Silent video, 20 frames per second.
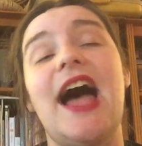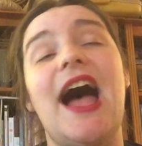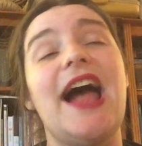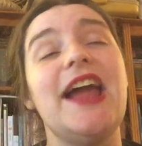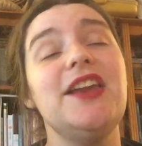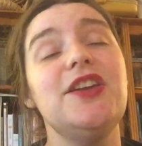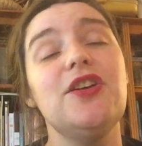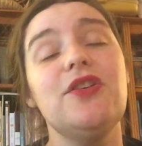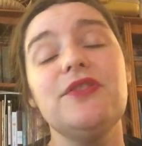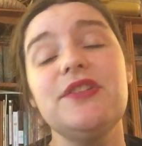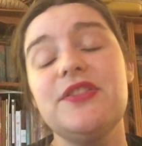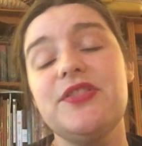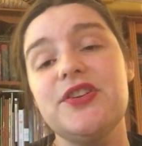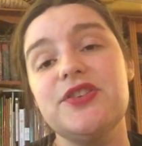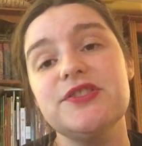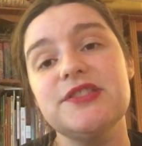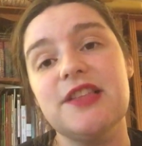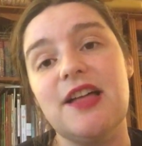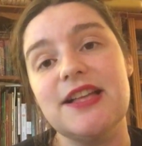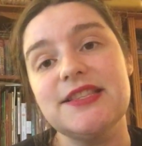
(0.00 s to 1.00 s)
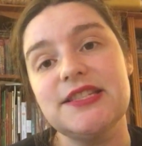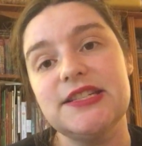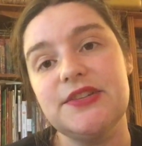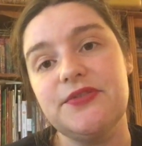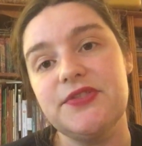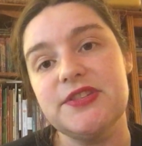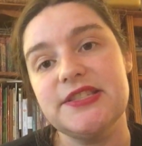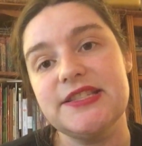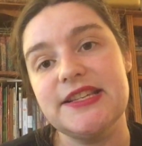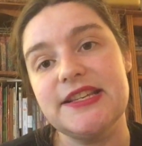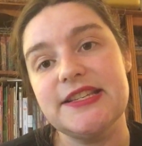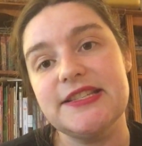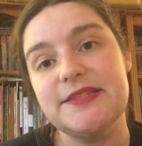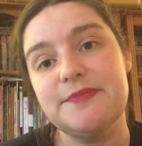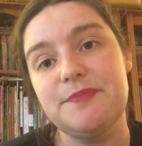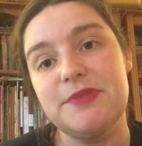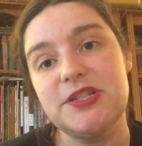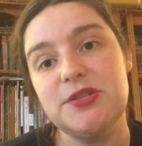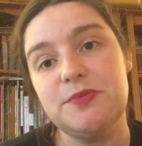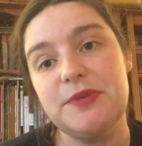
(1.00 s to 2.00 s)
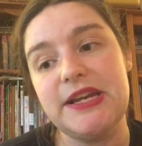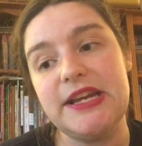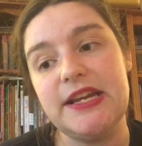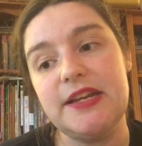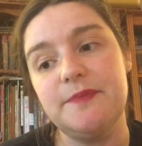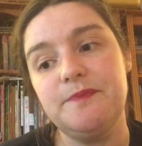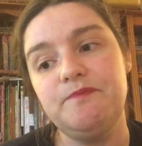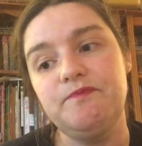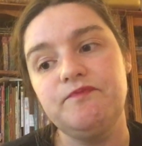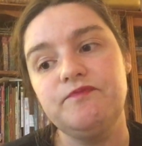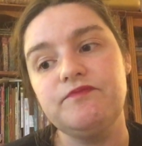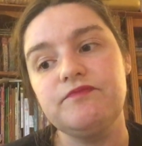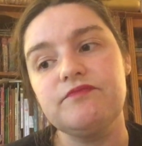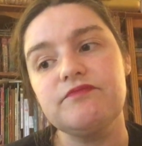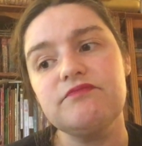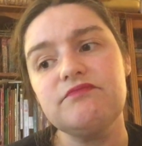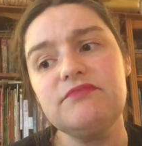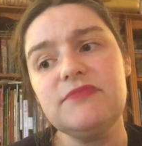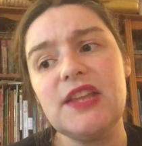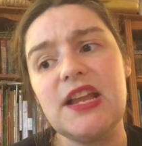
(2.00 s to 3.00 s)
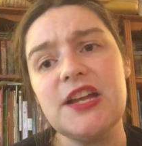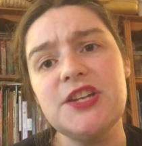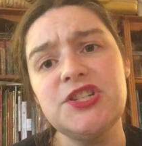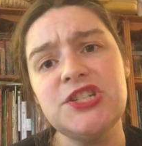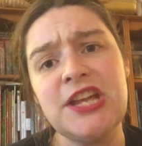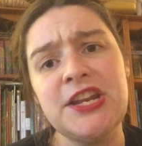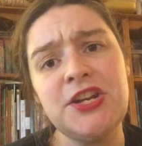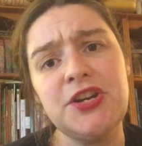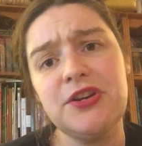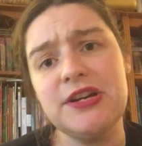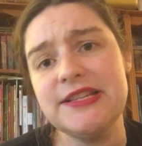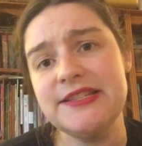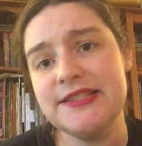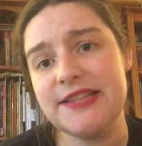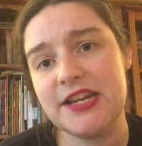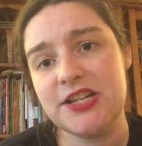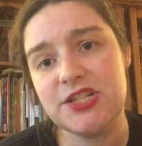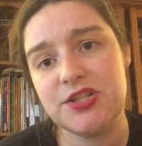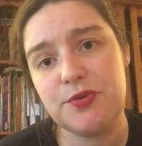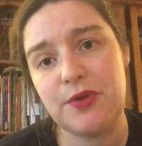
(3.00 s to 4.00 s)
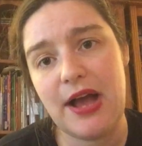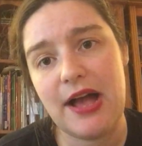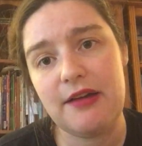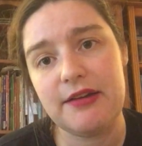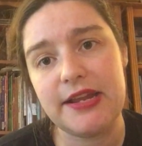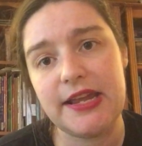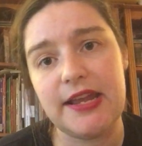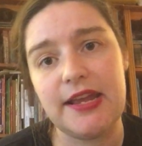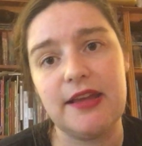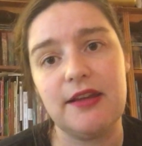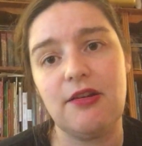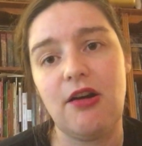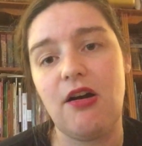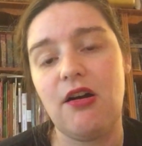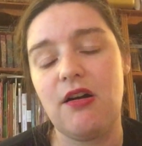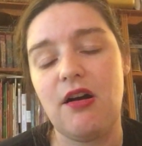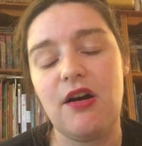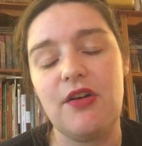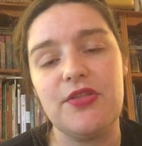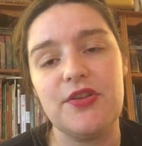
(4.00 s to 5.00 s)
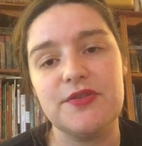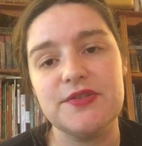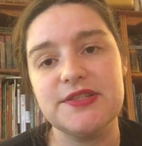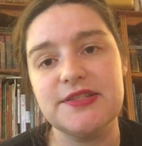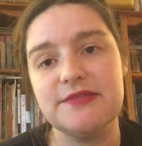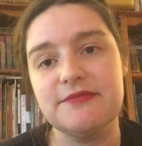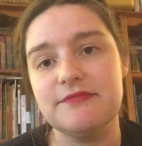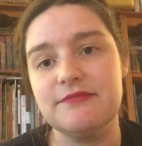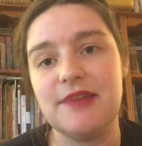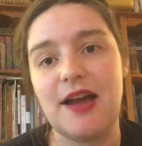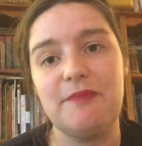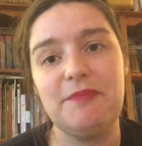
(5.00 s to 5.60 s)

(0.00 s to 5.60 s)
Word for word: I know that there's lots of differences between gender and sexuality and all, all those.